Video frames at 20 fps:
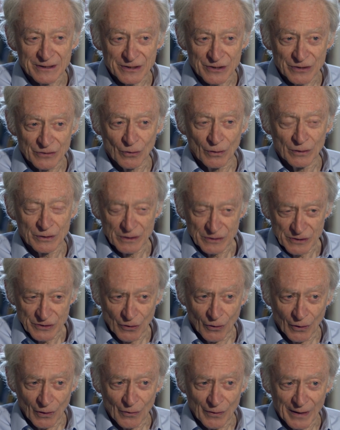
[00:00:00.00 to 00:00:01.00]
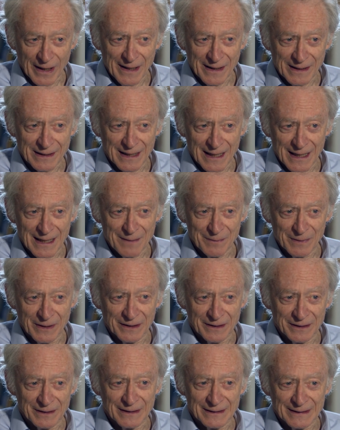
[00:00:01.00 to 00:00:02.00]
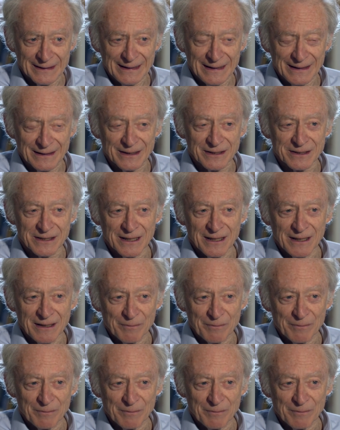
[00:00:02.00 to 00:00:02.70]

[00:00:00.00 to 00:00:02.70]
soil organic carbon in it